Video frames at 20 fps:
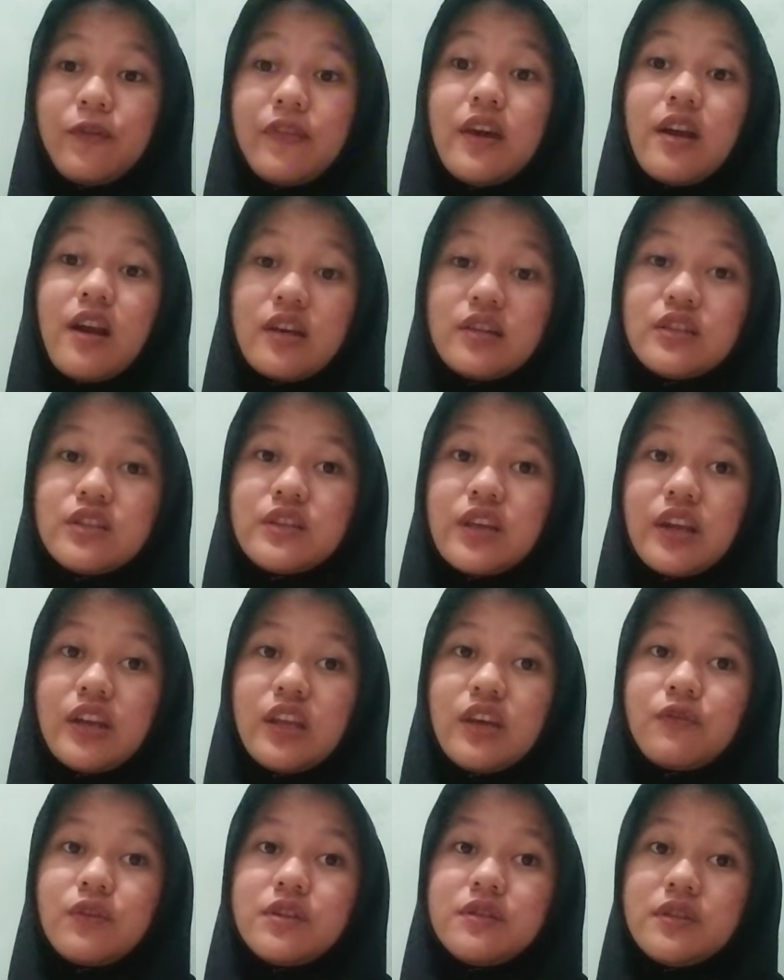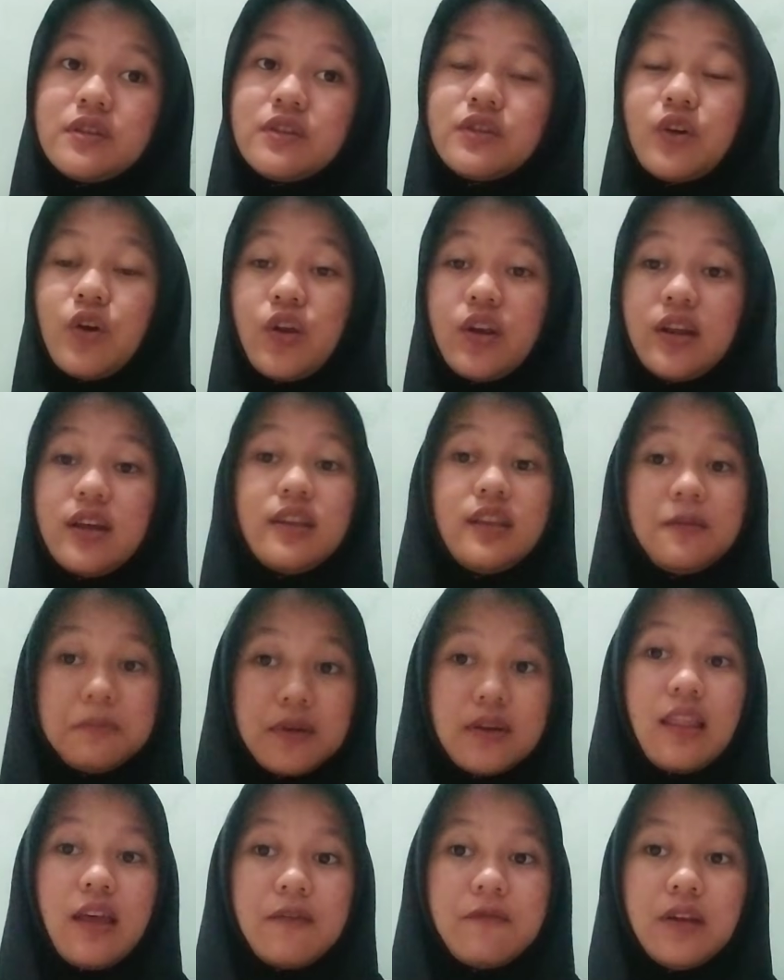their understanding research on a deeper
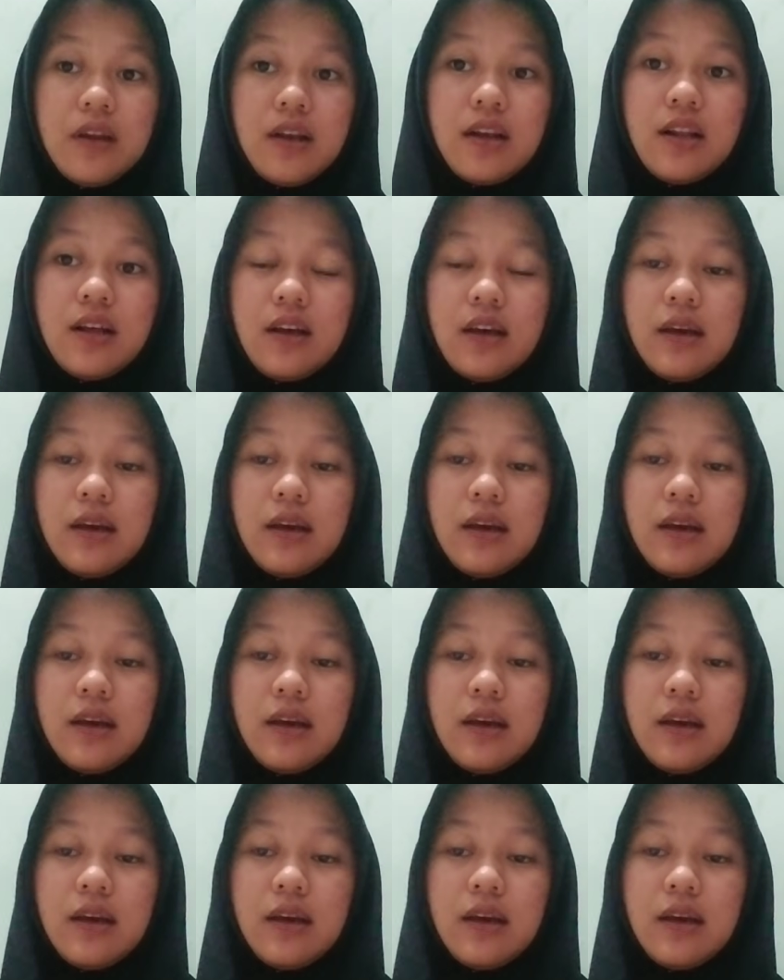level,